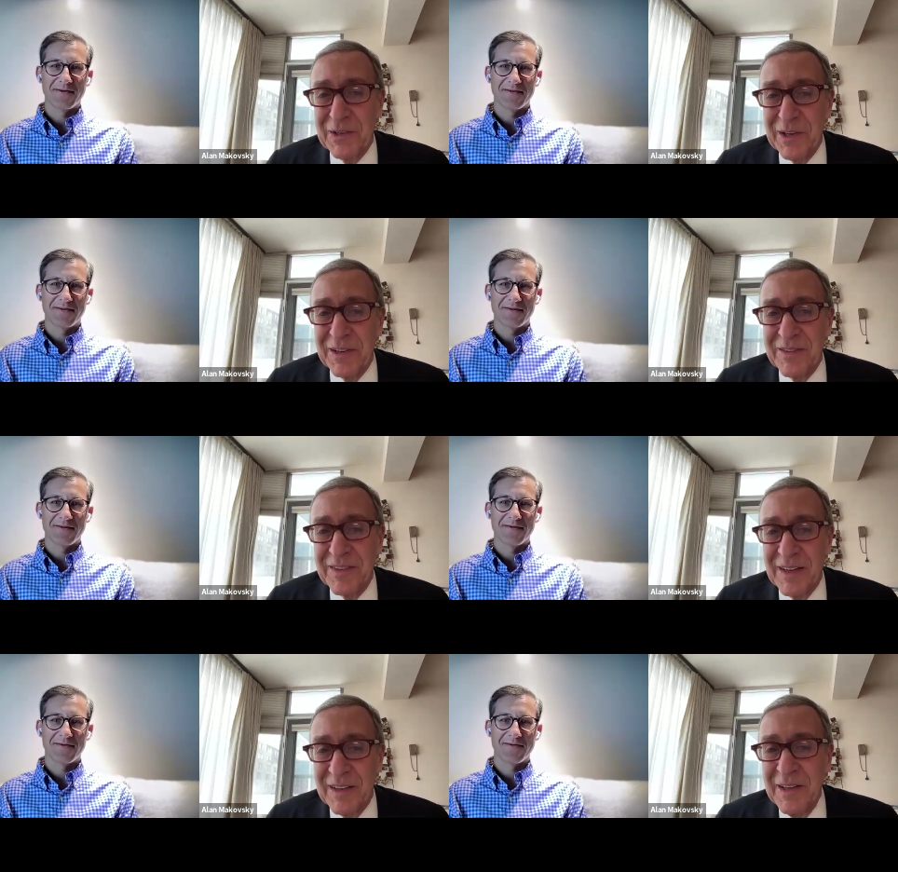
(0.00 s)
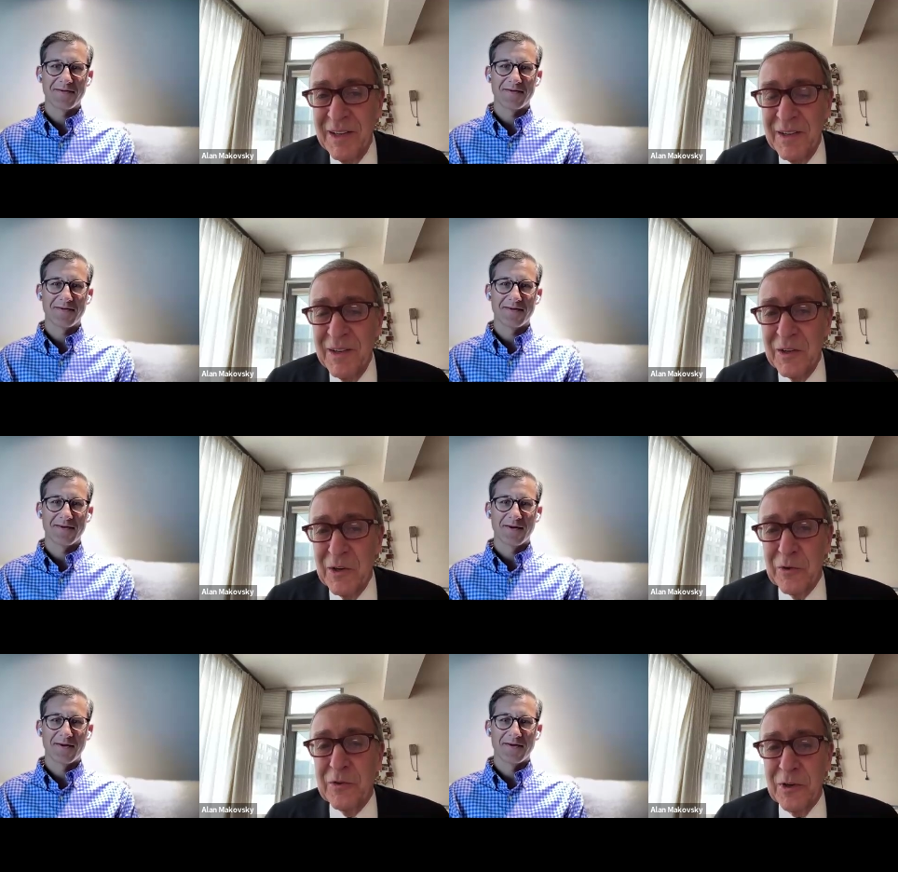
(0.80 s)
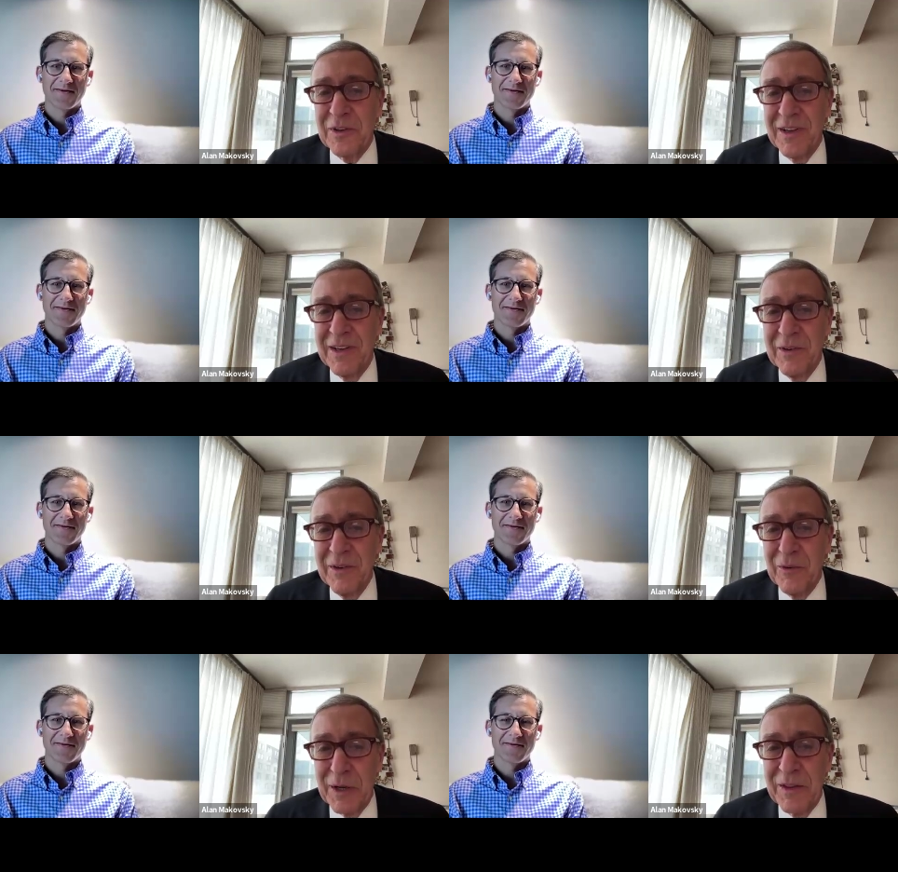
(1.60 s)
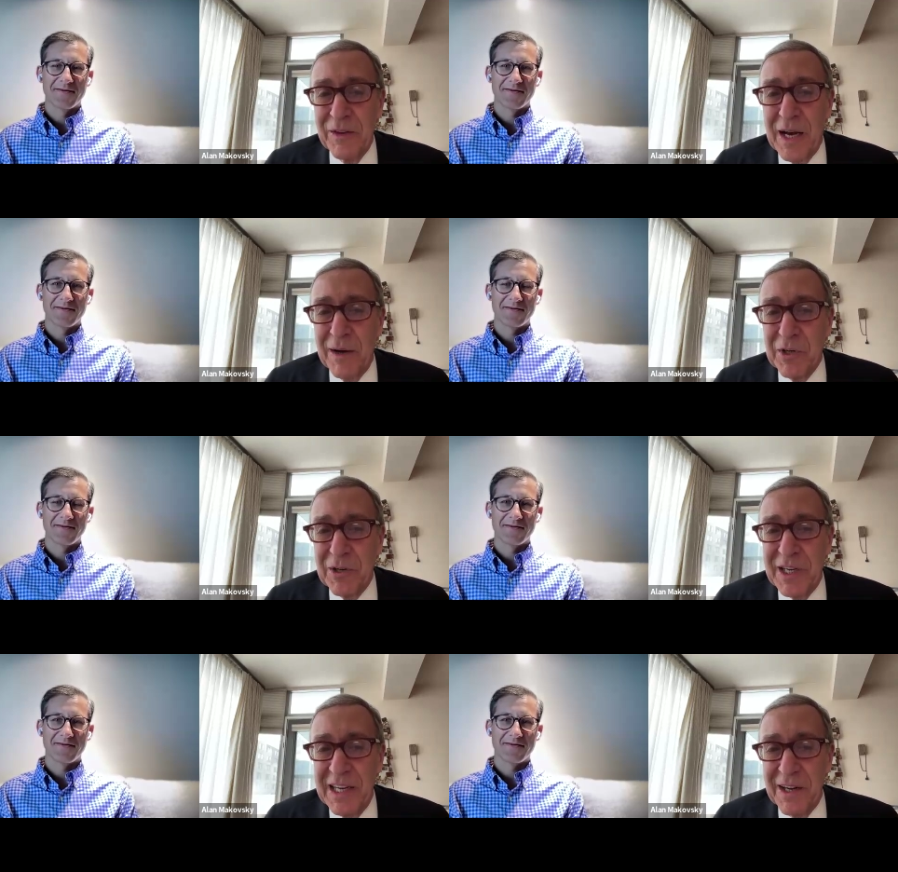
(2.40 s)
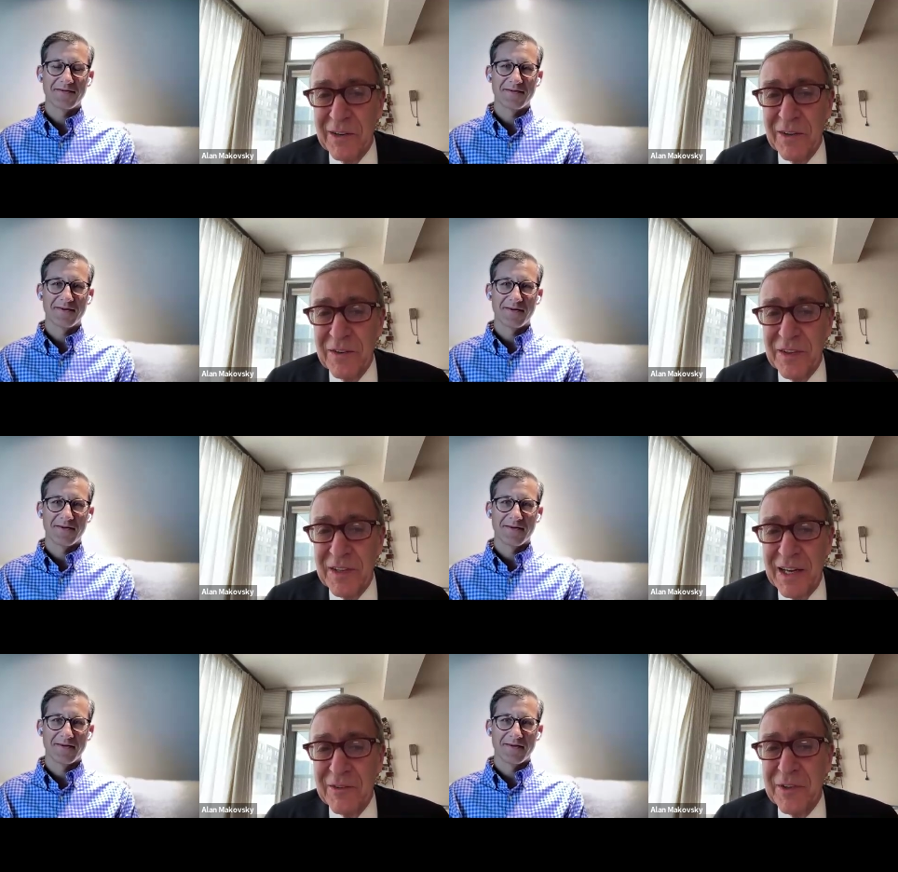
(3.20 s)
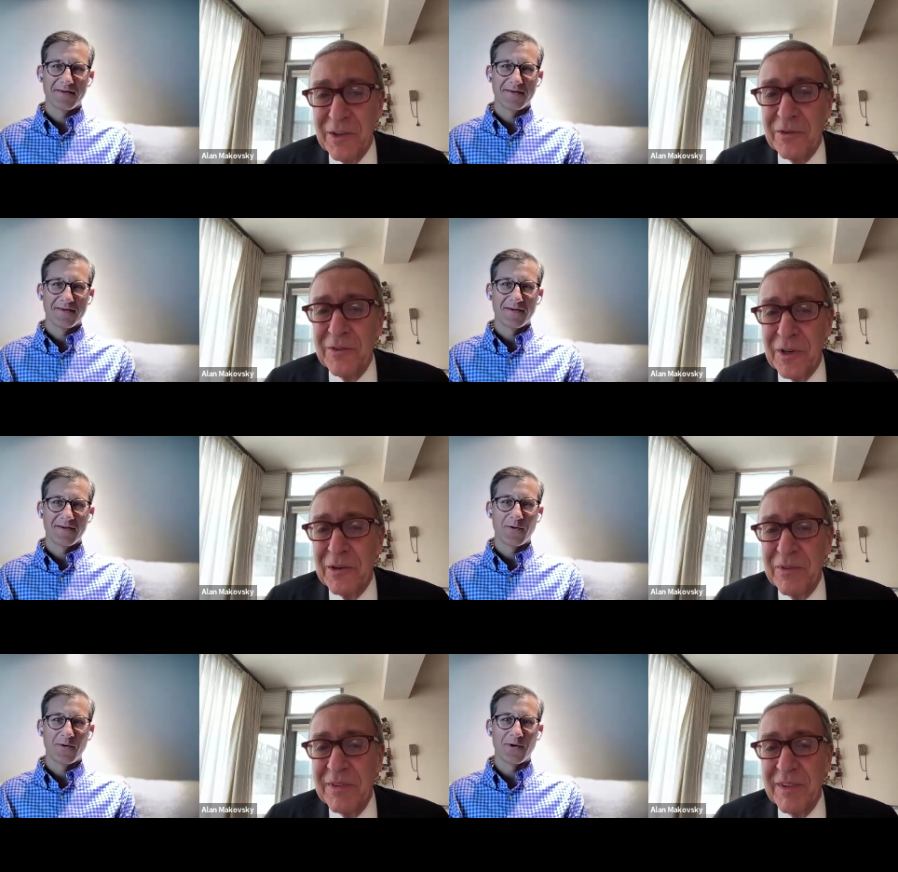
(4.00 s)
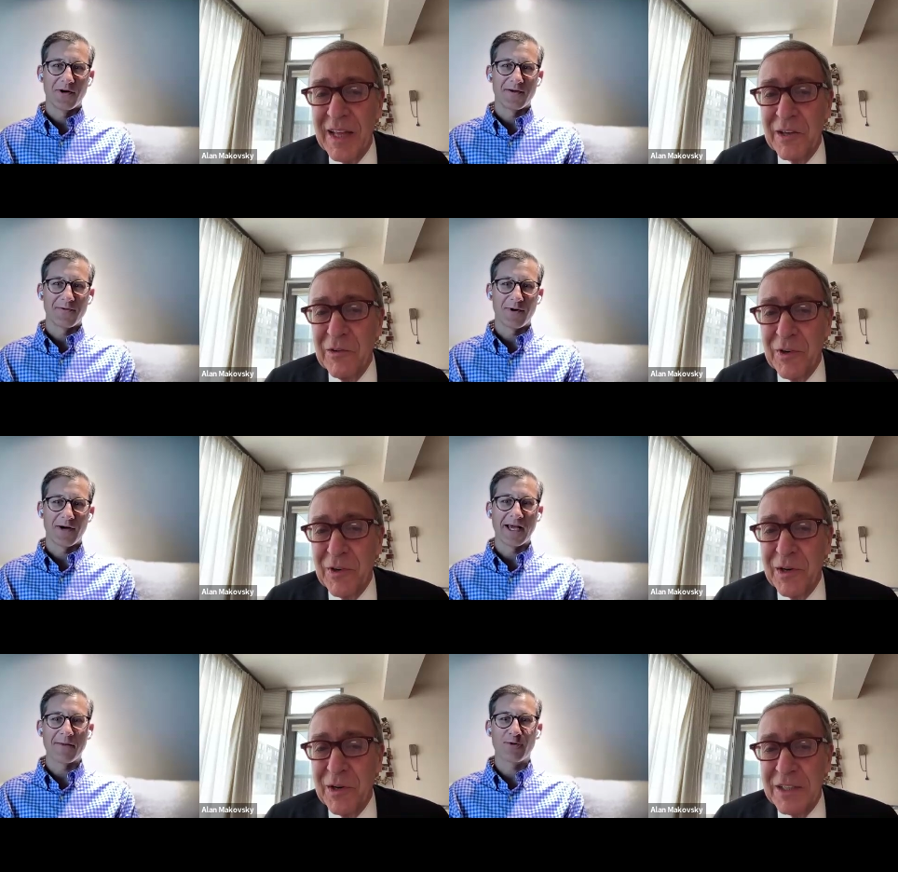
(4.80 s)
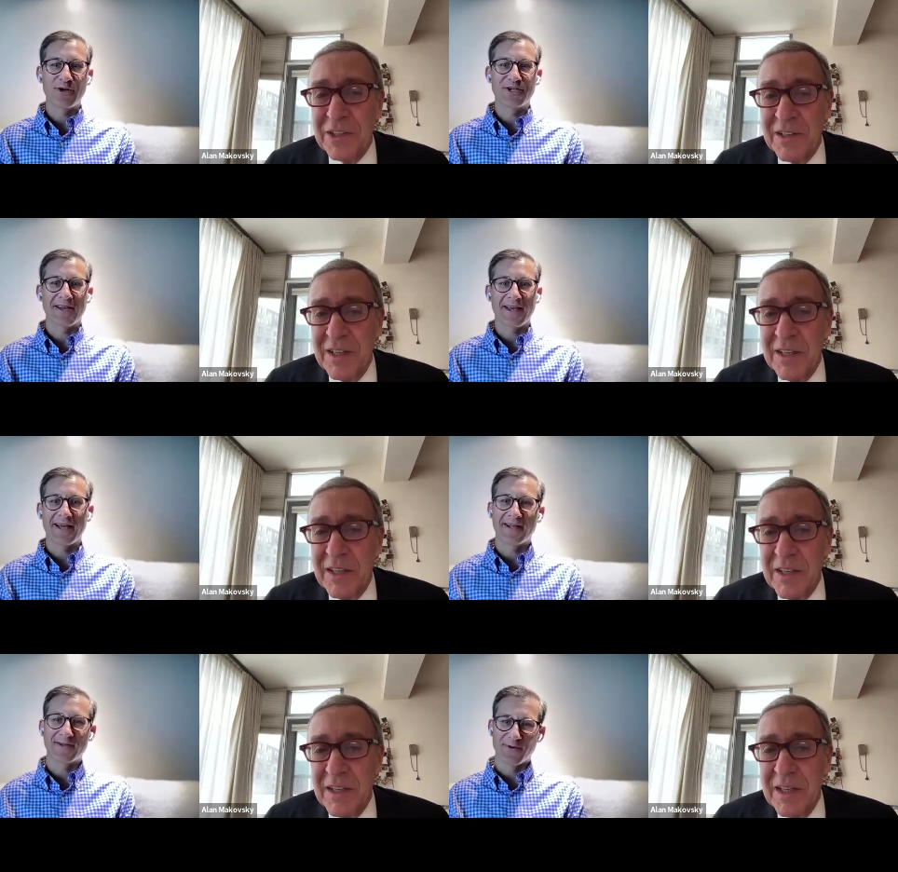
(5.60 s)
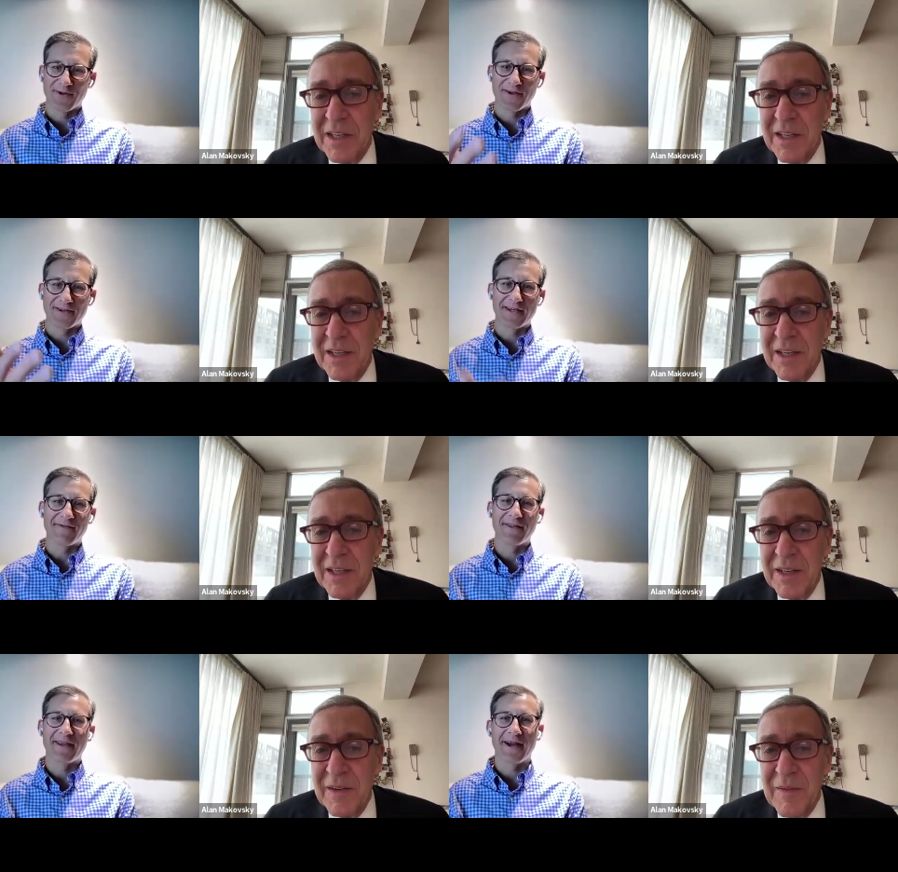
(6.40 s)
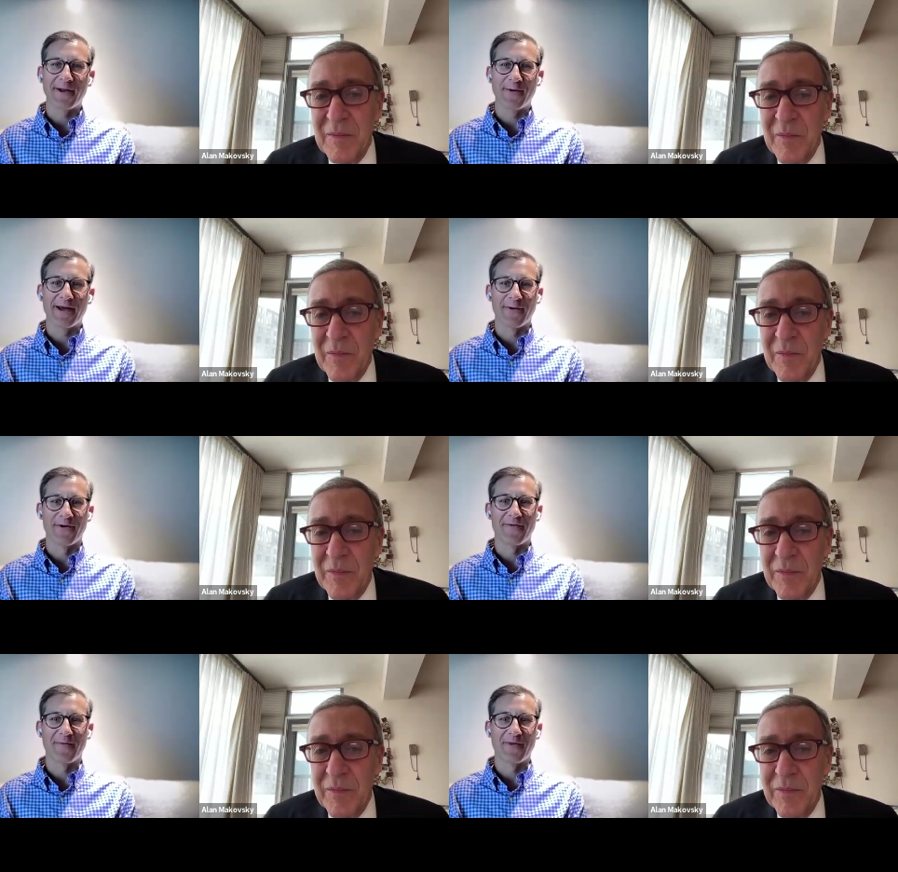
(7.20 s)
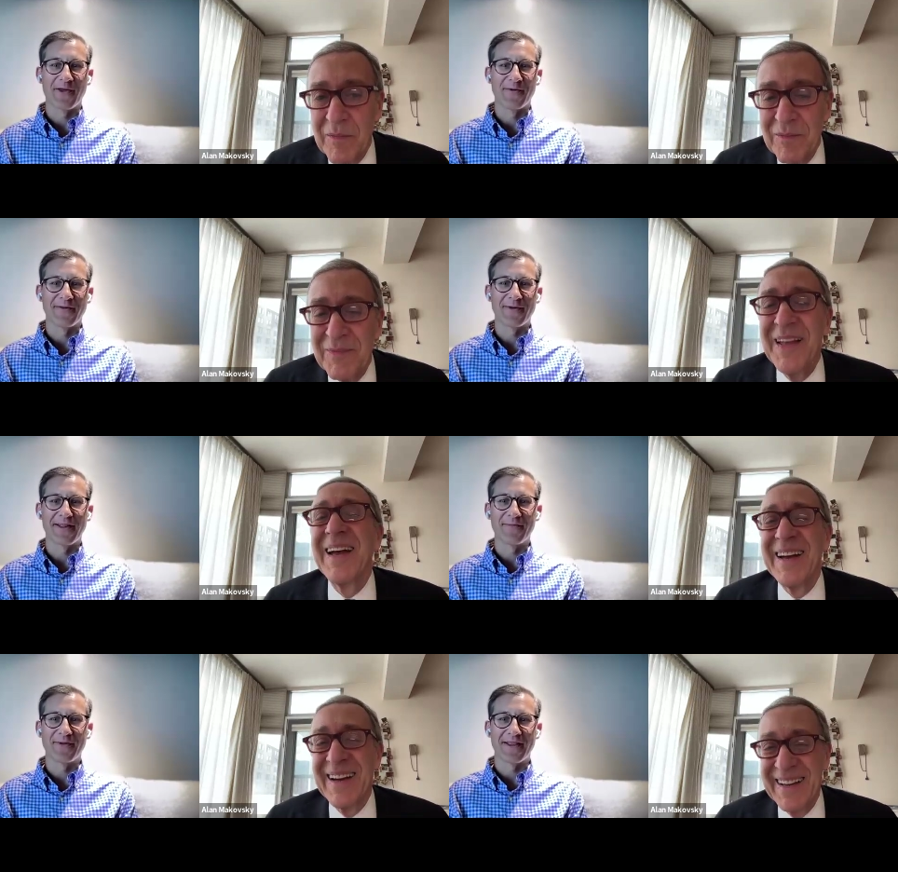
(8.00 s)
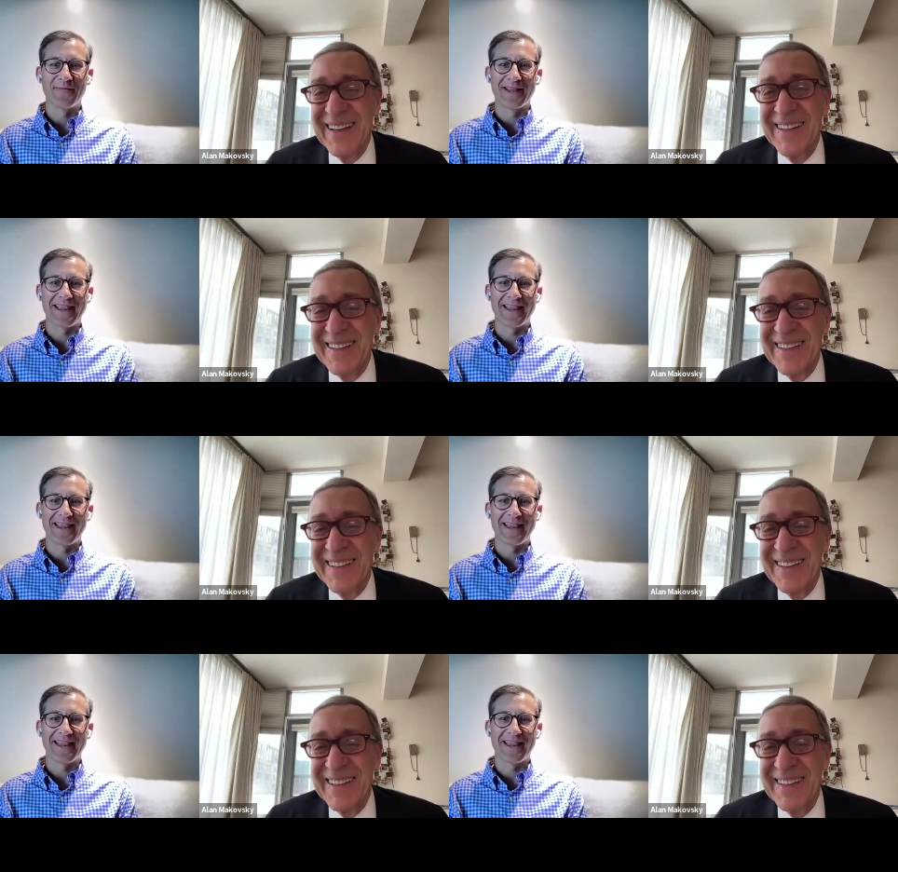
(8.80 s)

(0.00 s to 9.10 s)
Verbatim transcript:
Speaker 1: because uh, you're certainly one of the top turkey analysts in town too. So thank well, you very well, much. Well, I
Speaker 2: appreciate that. That's only because everything I know I learned from you. But but but